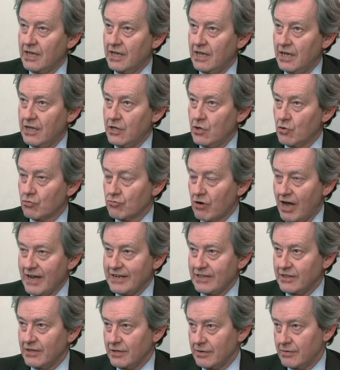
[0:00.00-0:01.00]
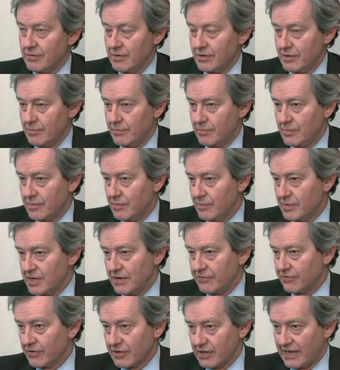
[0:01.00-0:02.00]
you're right that
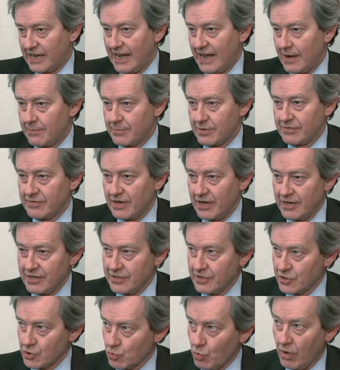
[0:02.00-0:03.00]
different care providers